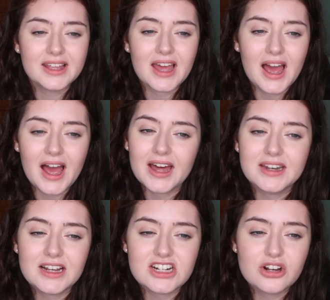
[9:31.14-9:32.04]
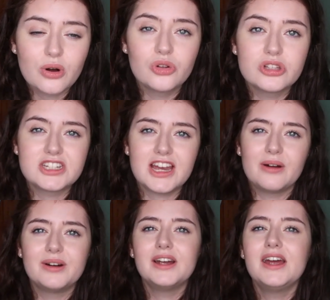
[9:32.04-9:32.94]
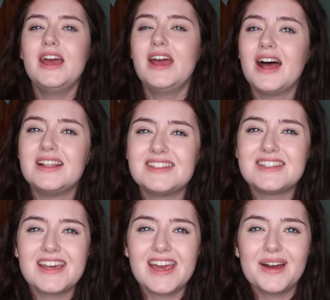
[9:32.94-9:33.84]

had a cold shower and today